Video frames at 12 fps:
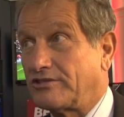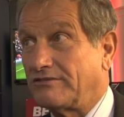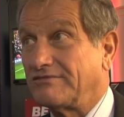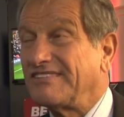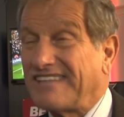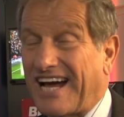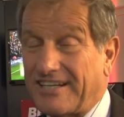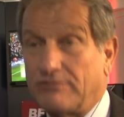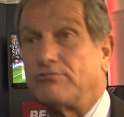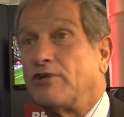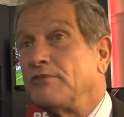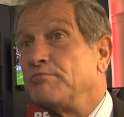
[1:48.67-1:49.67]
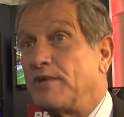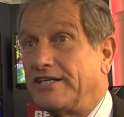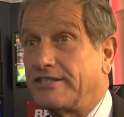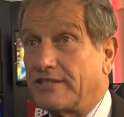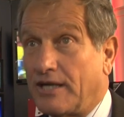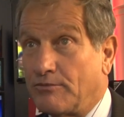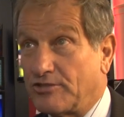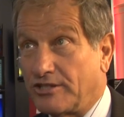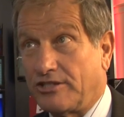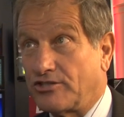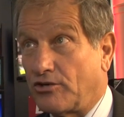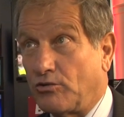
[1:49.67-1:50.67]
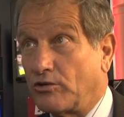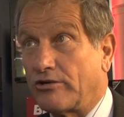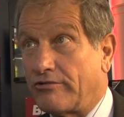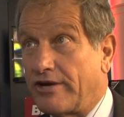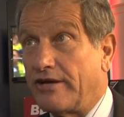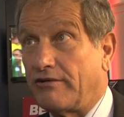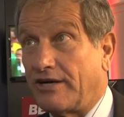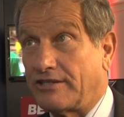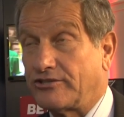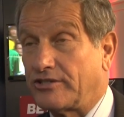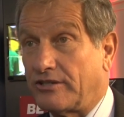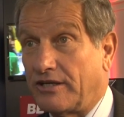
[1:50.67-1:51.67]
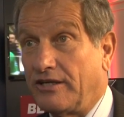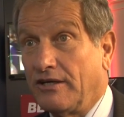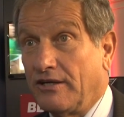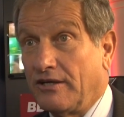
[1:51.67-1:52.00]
and hadn't run many times in his whole career actually.